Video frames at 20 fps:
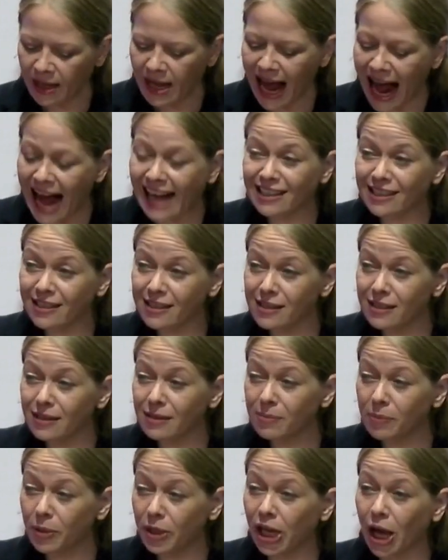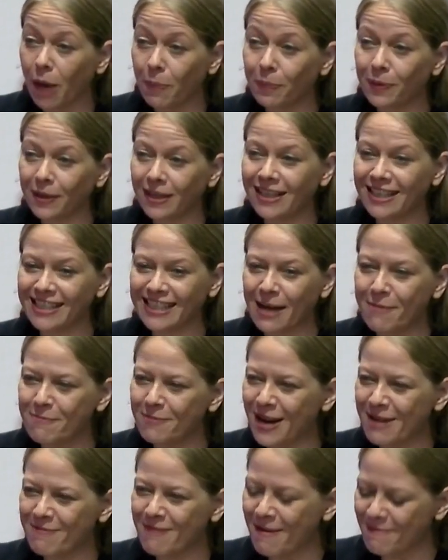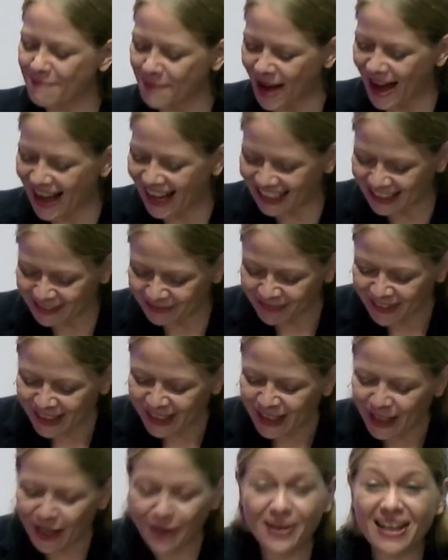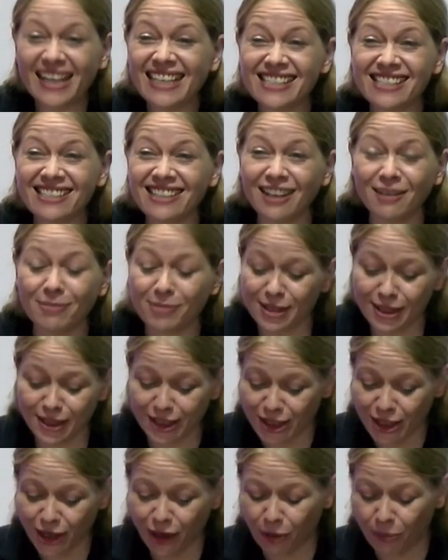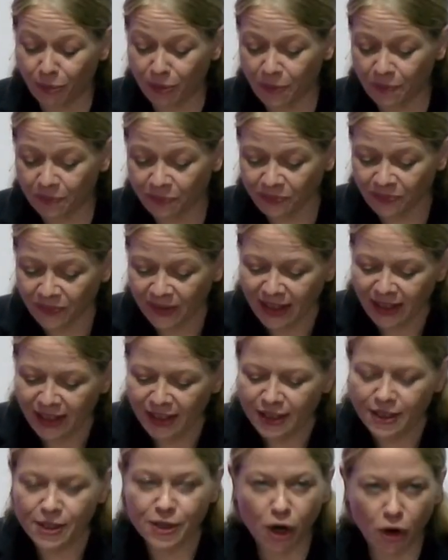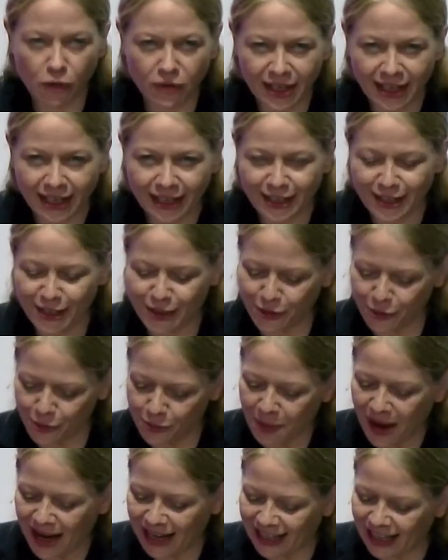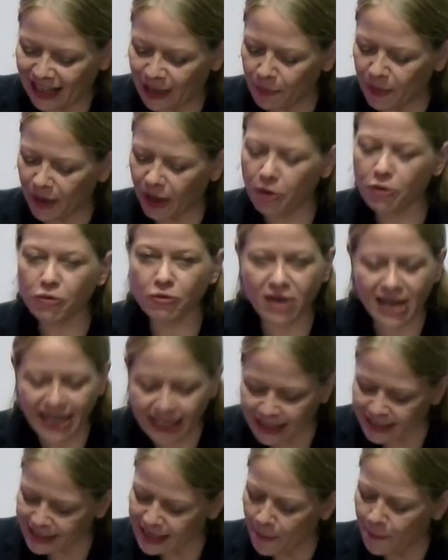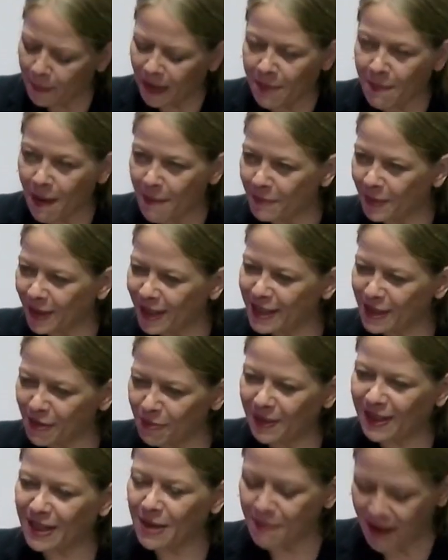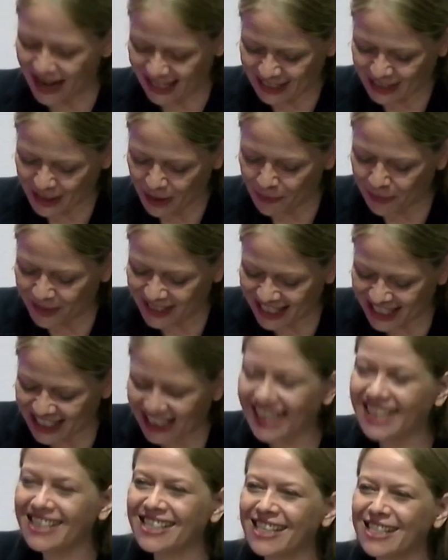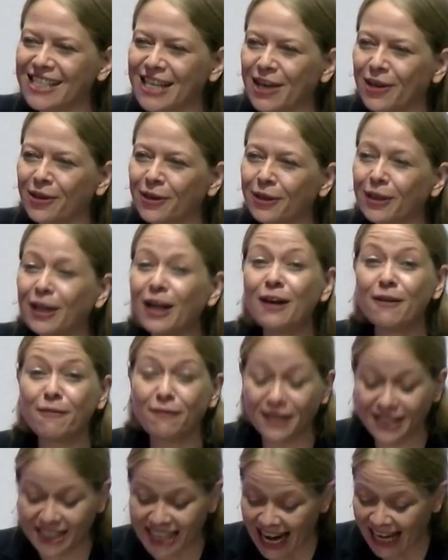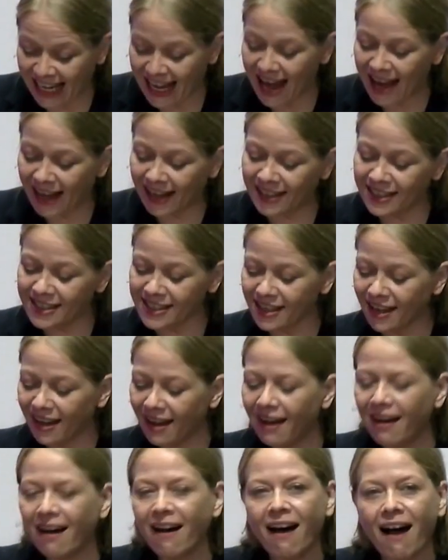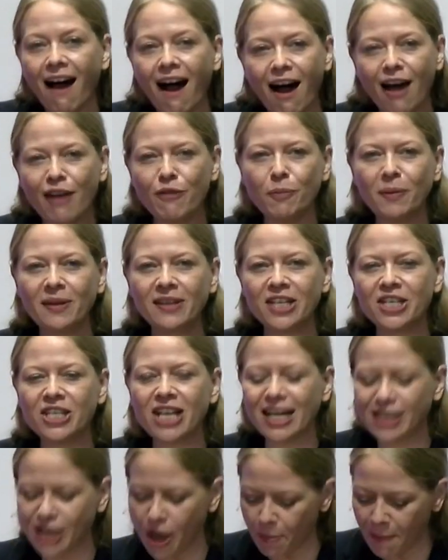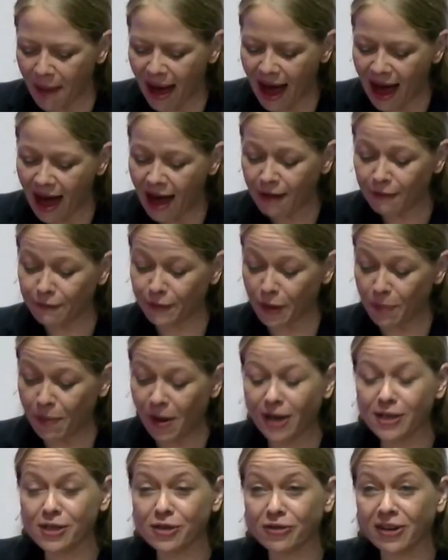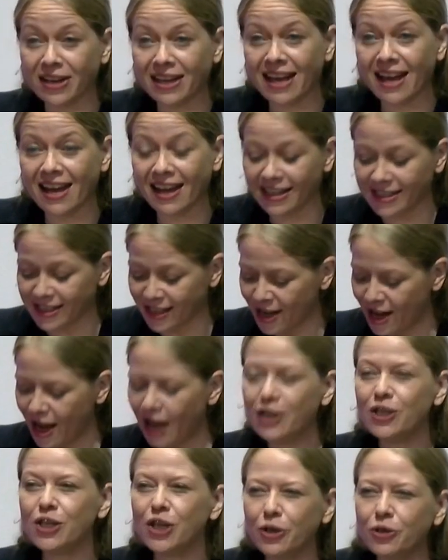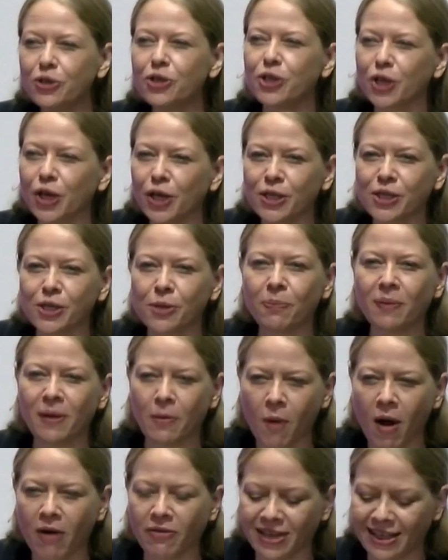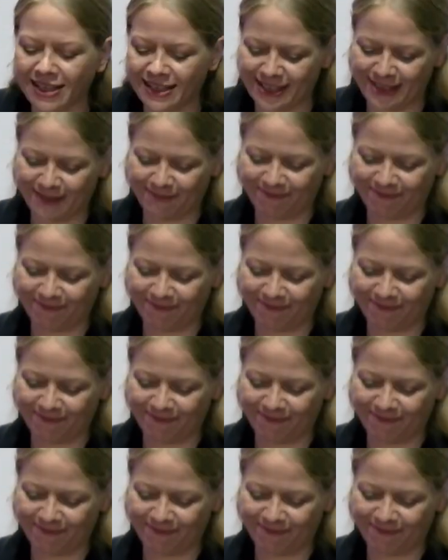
And putting up an assembly member who isn't up to the job. Sorry, Sean Bailey, but Green assembly members have been the best opposition in City Hall for decades. I've been the shadow mayor for the past 3 years, and you should be worried.